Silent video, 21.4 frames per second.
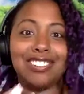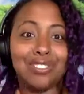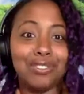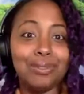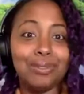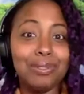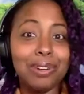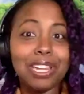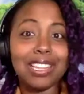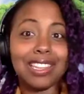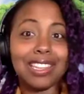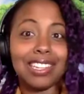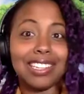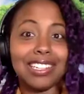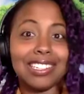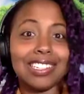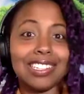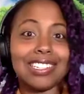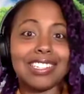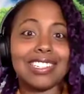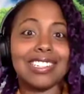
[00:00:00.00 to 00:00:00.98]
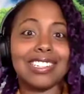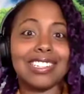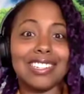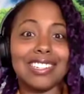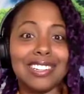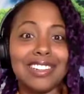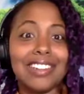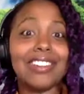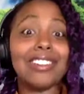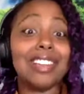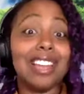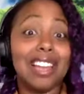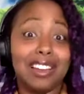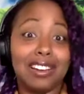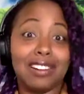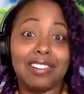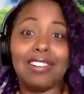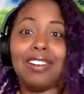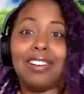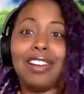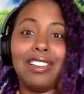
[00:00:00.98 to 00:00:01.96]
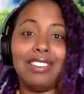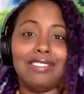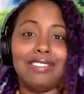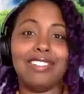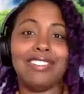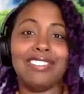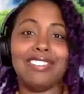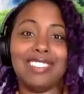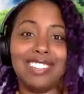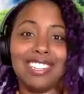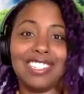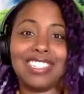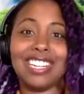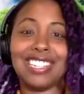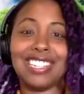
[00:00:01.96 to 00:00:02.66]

doing this. Yeah, go ahead. So, you your